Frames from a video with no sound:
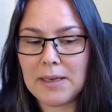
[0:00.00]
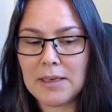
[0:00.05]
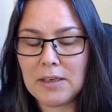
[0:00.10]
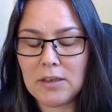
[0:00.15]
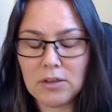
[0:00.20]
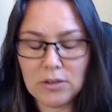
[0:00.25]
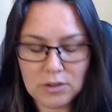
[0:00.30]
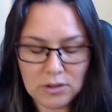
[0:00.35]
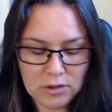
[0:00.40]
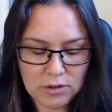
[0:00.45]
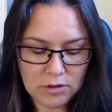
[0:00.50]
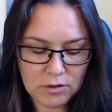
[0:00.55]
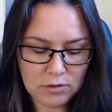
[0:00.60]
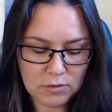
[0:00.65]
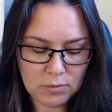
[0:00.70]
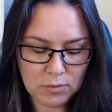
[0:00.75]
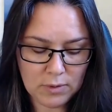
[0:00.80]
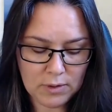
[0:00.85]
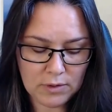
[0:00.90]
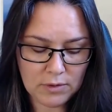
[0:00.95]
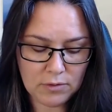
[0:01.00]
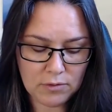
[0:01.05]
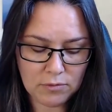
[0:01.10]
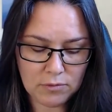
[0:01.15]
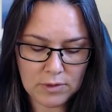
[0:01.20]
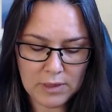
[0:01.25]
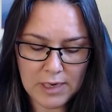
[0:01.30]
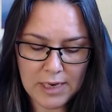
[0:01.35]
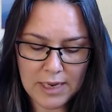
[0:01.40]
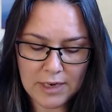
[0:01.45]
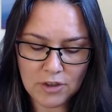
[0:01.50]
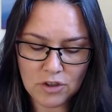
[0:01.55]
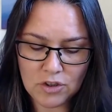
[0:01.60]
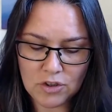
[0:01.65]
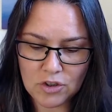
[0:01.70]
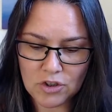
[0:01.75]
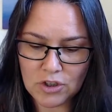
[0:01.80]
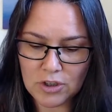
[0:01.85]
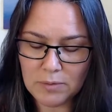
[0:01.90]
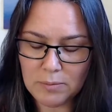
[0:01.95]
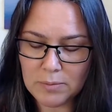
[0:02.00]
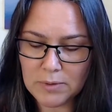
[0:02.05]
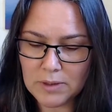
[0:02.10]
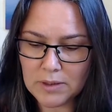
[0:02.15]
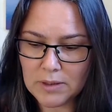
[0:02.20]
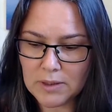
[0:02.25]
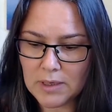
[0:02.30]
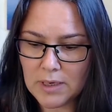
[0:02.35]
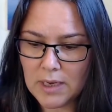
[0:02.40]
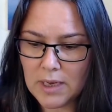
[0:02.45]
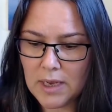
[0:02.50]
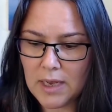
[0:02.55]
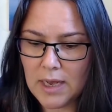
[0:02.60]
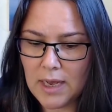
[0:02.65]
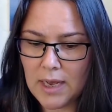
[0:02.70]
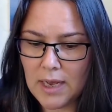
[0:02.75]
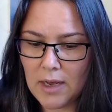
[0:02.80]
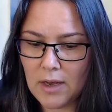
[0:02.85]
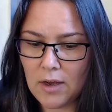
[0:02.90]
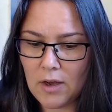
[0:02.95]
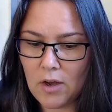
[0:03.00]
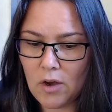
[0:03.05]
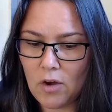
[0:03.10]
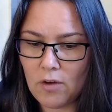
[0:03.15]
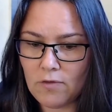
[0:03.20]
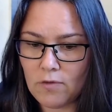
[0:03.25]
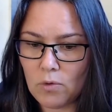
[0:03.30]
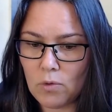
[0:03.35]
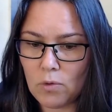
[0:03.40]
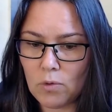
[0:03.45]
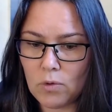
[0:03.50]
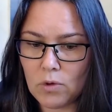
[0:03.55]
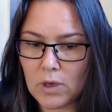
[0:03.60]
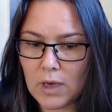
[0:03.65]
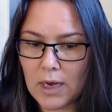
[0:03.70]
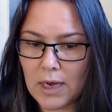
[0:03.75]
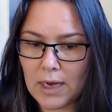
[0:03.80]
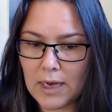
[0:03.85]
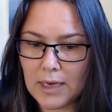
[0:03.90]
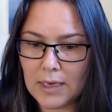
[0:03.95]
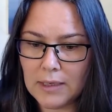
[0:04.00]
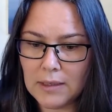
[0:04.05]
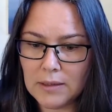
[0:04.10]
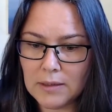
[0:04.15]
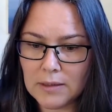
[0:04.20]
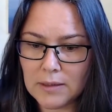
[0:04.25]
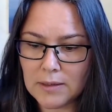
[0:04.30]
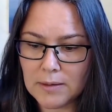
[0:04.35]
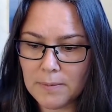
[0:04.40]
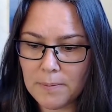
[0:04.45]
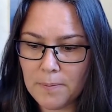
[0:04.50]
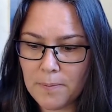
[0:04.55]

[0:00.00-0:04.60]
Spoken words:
got to do with relationships of all kinds.